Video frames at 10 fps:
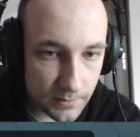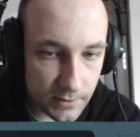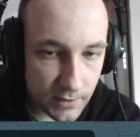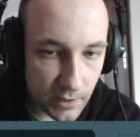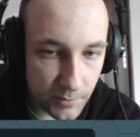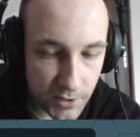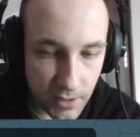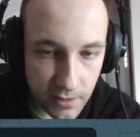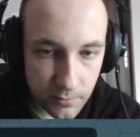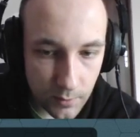
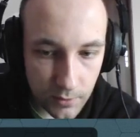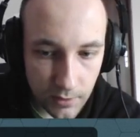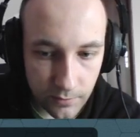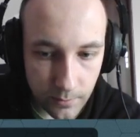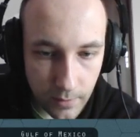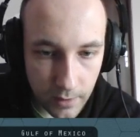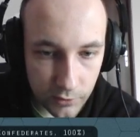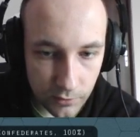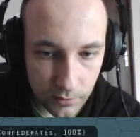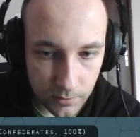skirmishers, we won't have much
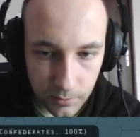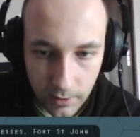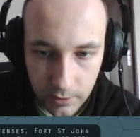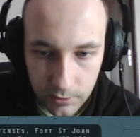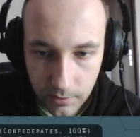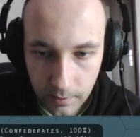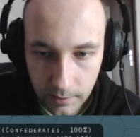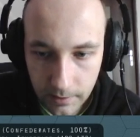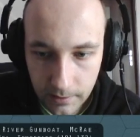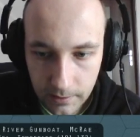room to
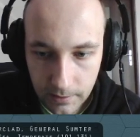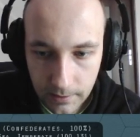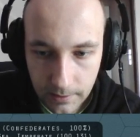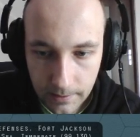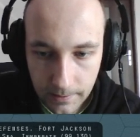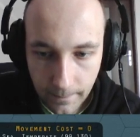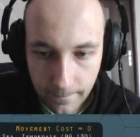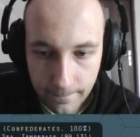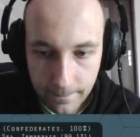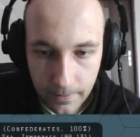actually
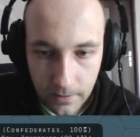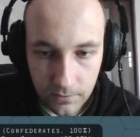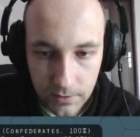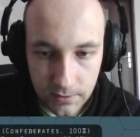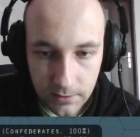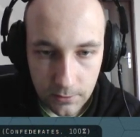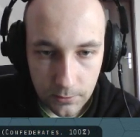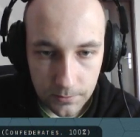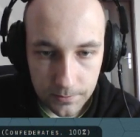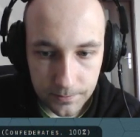invest into.